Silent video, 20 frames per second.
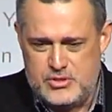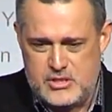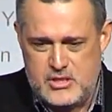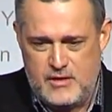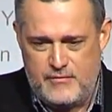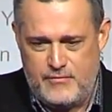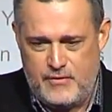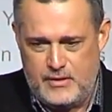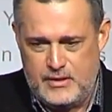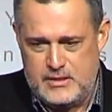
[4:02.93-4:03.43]

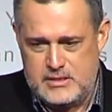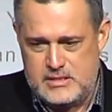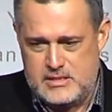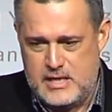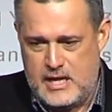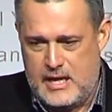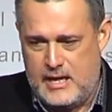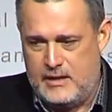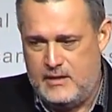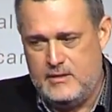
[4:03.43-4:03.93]
stuff on this
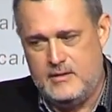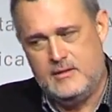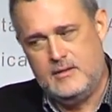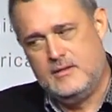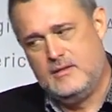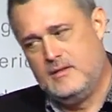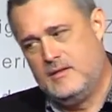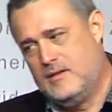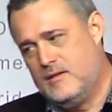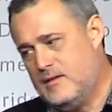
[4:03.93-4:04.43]
side,
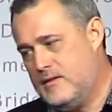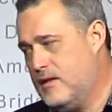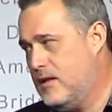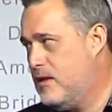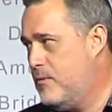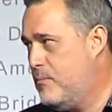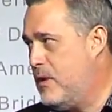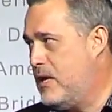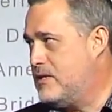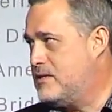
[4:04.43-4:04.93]
then
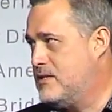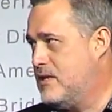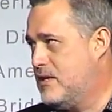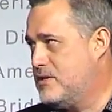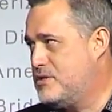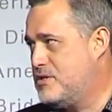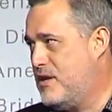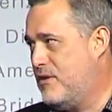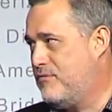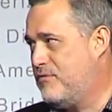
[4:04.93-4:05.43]
it makes the
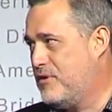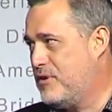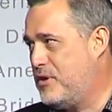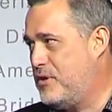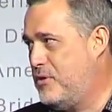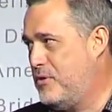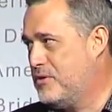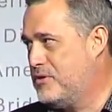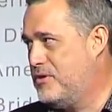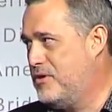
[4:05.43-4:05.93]
other stuff look
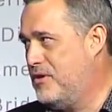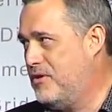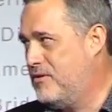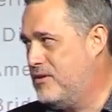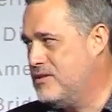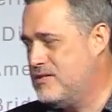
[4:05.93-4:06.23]
cool too.